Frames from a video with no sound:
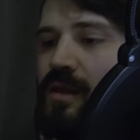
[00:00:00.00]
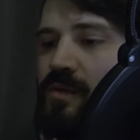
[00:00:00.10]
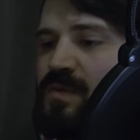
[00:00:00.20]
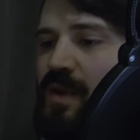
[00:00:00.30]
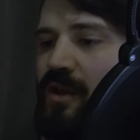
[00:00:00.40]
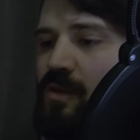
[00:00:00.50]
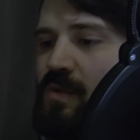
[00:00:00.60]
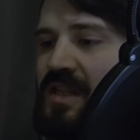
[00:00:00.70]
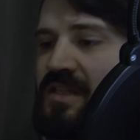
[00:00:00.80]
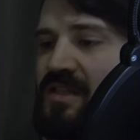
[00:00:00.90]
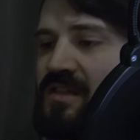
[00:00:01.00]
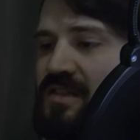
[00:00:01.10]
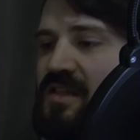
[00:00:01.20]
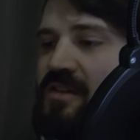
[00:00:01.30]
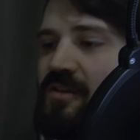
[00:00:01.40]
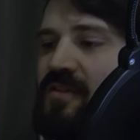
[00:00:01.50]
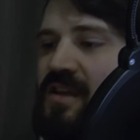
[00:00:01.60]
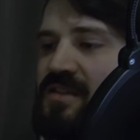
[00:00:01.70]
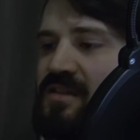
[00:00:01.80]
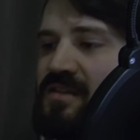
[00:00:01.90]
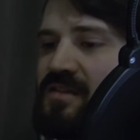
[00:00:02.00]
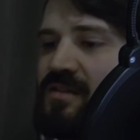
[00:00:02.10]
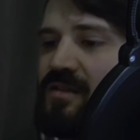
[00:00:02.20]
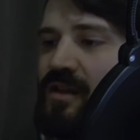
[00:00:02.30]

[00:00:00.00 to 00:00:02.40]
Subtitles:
was better when he didn't see their faces,